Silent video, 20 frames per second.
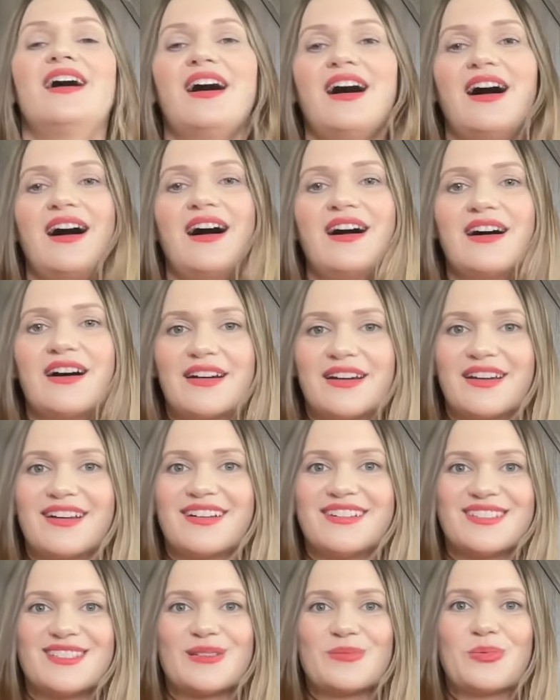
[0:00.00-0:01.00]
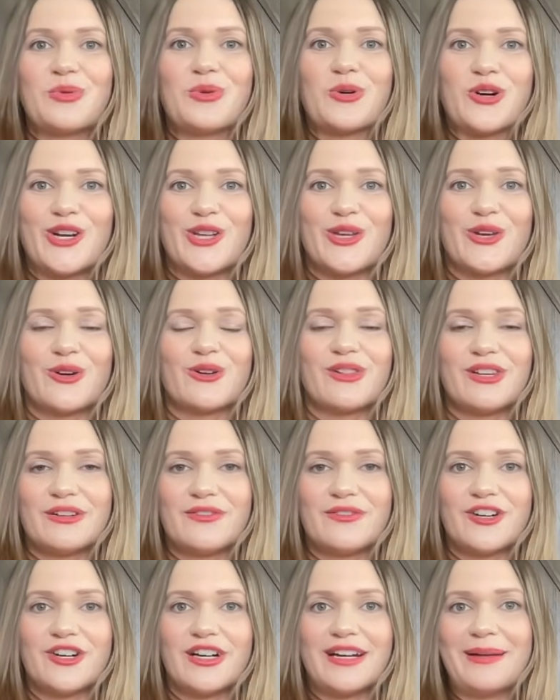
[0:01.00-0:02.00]
on supporting your
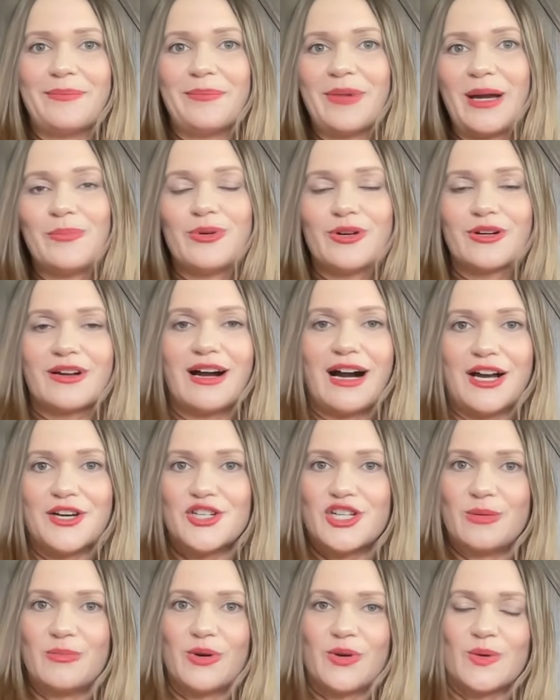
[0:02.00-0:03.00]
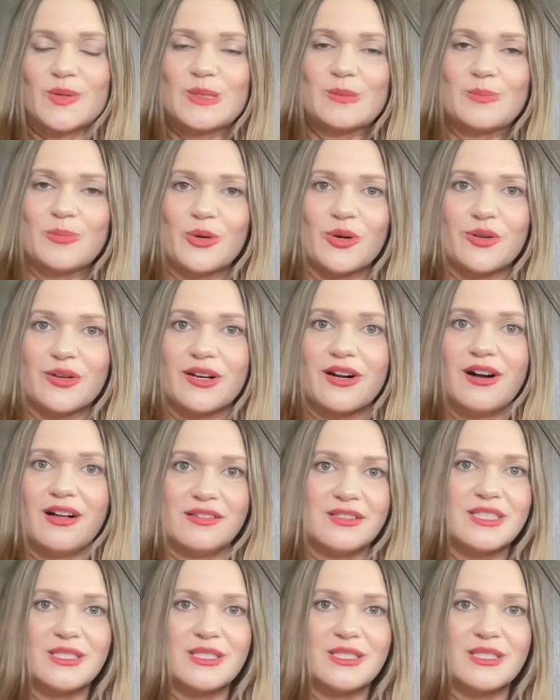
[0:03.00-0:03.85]
liver in my book, Hashimoto's Protocol.